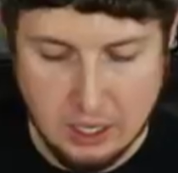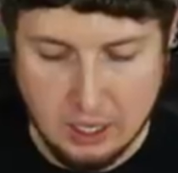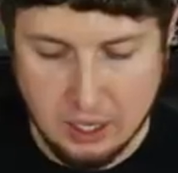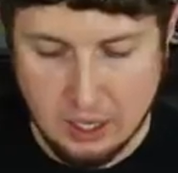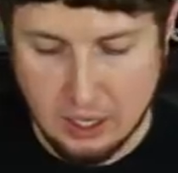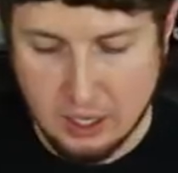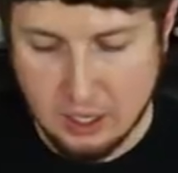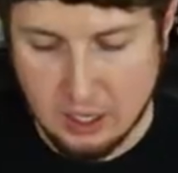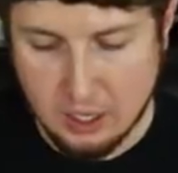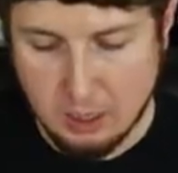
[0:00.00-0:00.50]

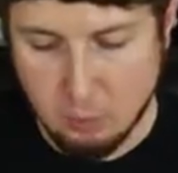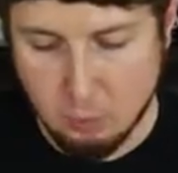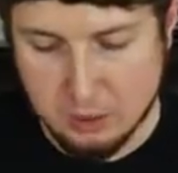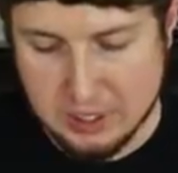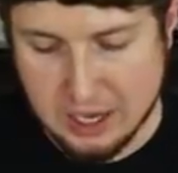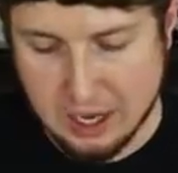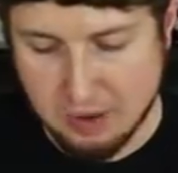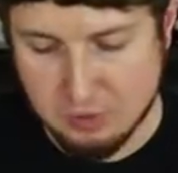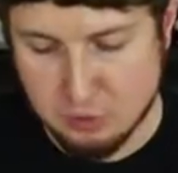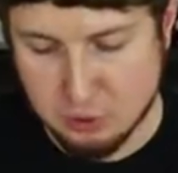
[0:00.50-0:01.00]

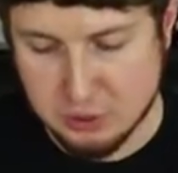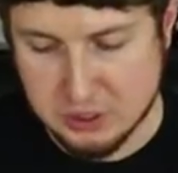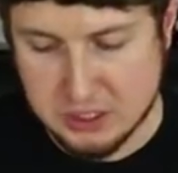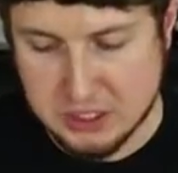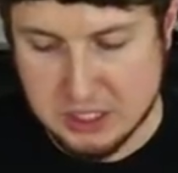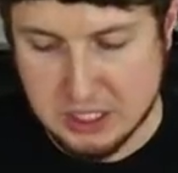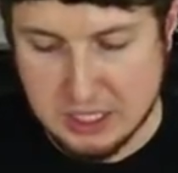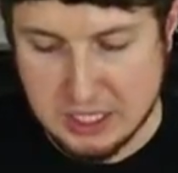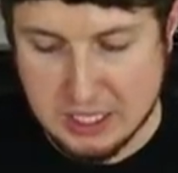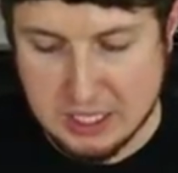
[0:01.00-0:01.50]
We have
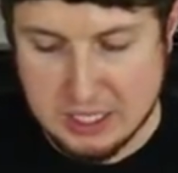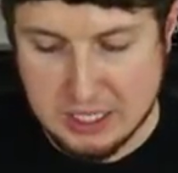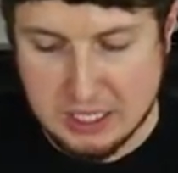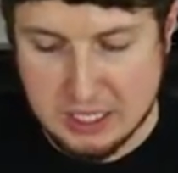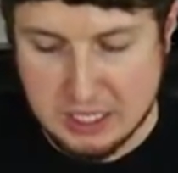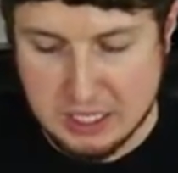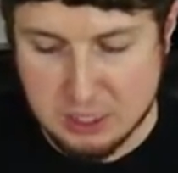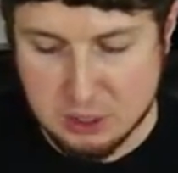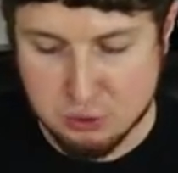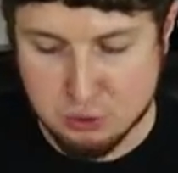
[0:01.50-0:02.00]

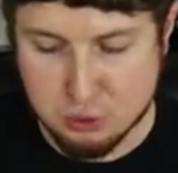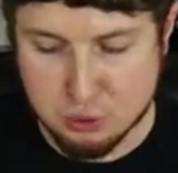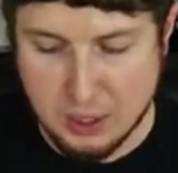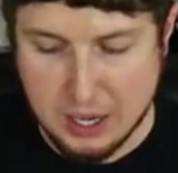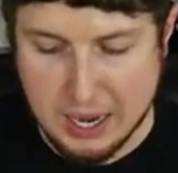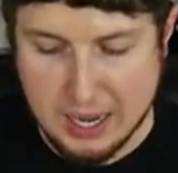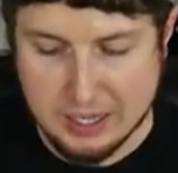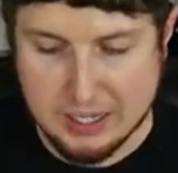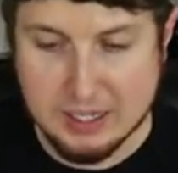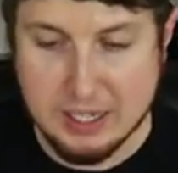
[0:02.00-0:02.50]
Dratini,
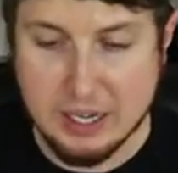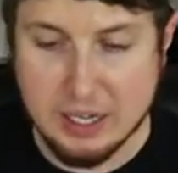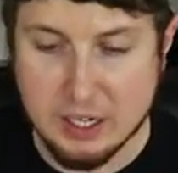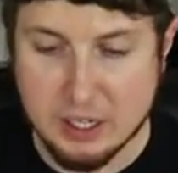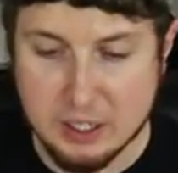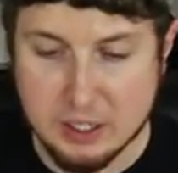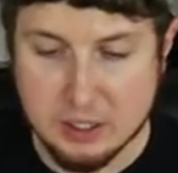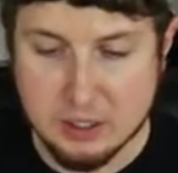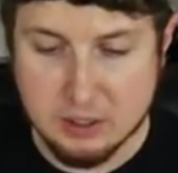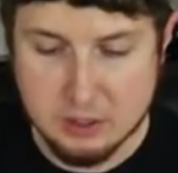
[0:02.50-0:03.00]

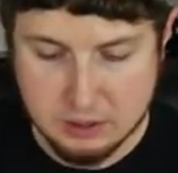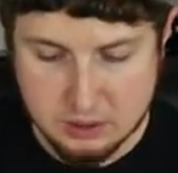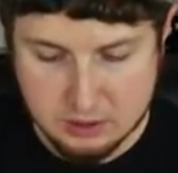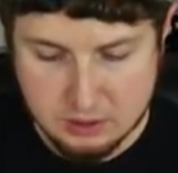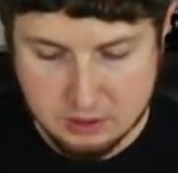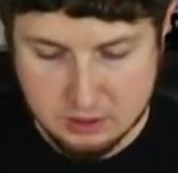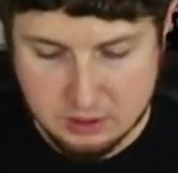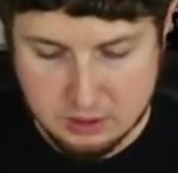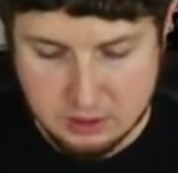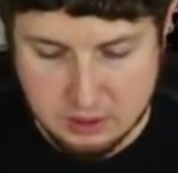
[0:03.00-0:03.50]
Dragonair.
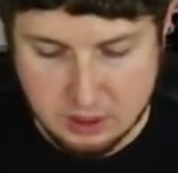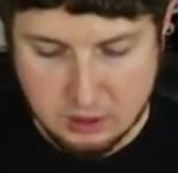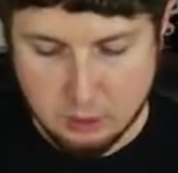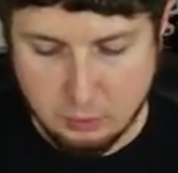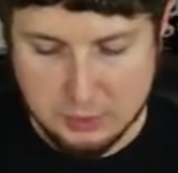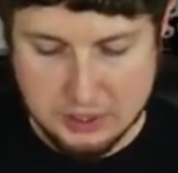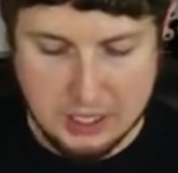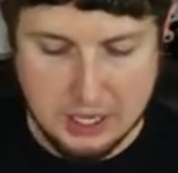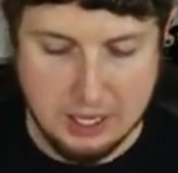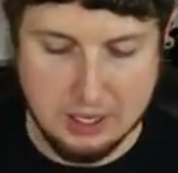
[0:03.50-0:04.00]

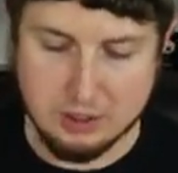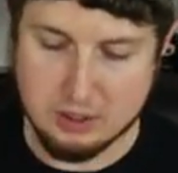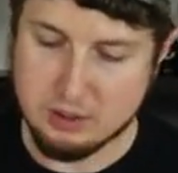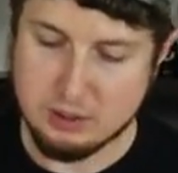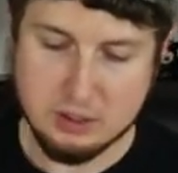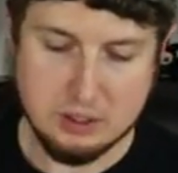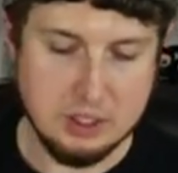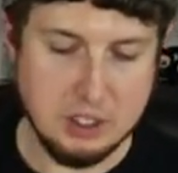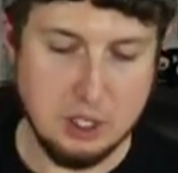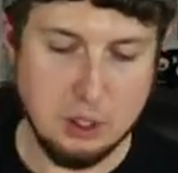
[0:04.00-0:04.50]
We got
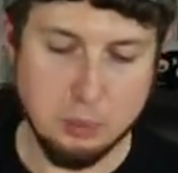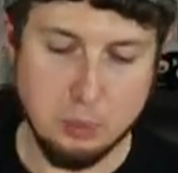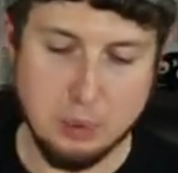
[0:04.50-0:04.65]
the